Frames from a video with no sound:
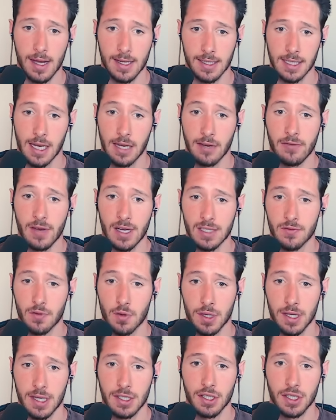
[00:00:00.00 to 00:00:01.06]
oxidative
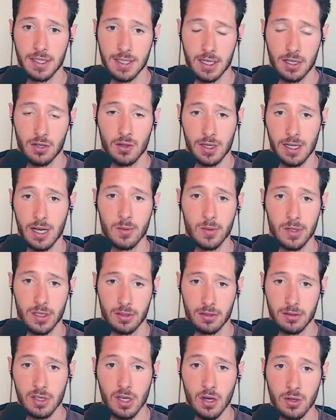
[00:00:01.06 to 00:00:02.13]
phosphorylation isn't going on with the
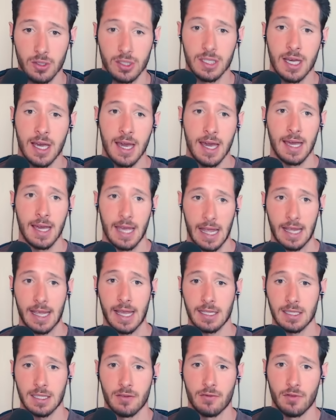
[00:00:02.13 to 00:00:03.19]
glucose, it
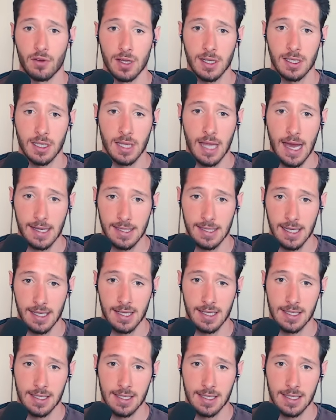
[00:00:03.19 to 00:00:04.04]
gets converted to lactate.